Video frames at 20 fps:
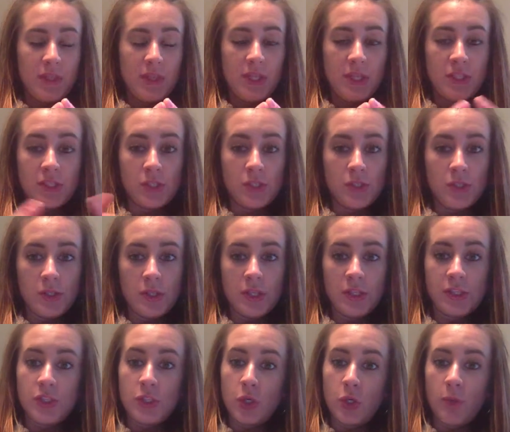the,
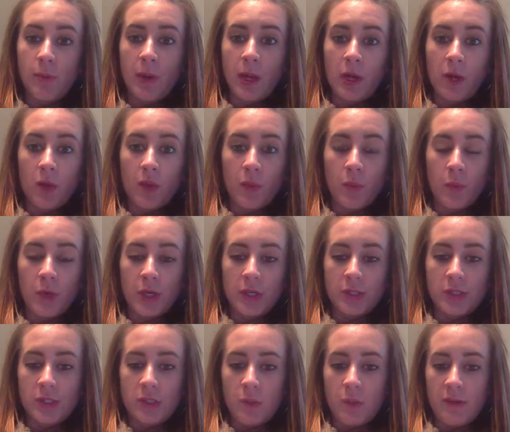the zoom on all the
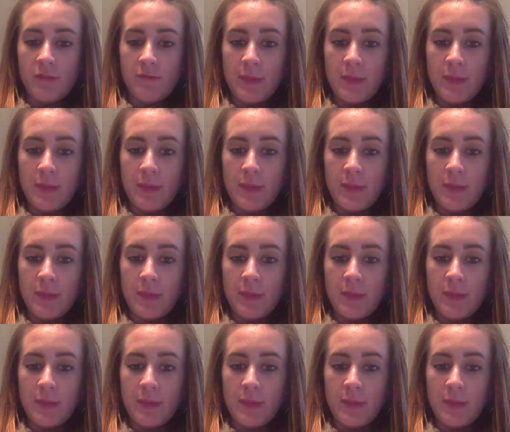words so